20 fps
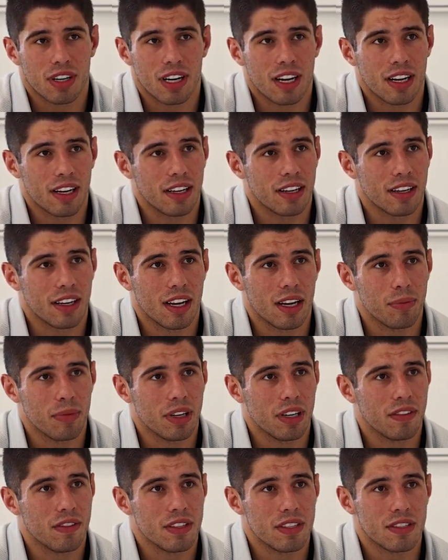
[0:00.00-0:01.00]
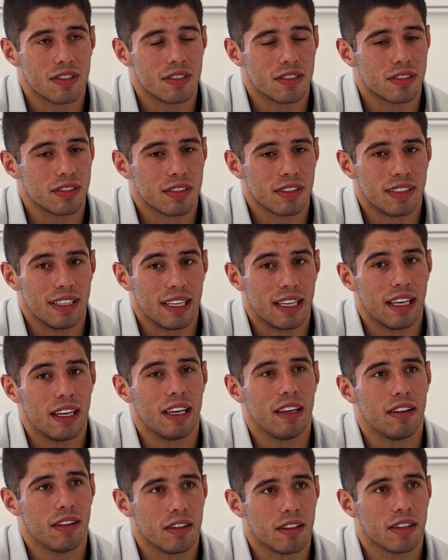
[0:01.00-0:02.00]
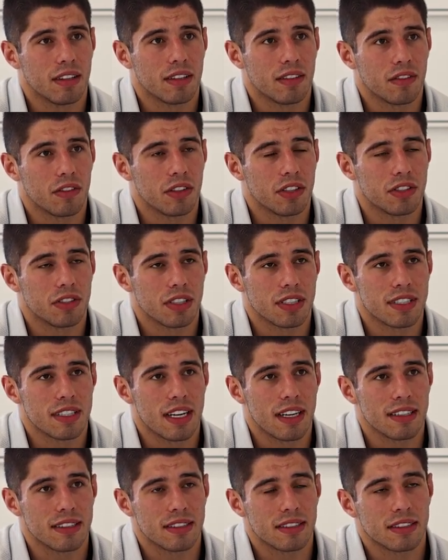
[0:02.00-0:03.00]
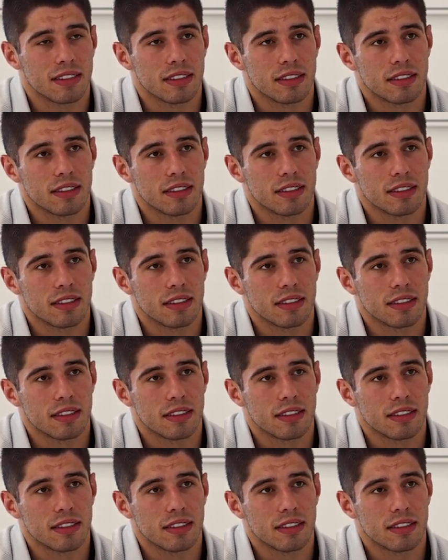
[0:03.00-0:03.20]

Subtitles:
I believe, is the key for the success.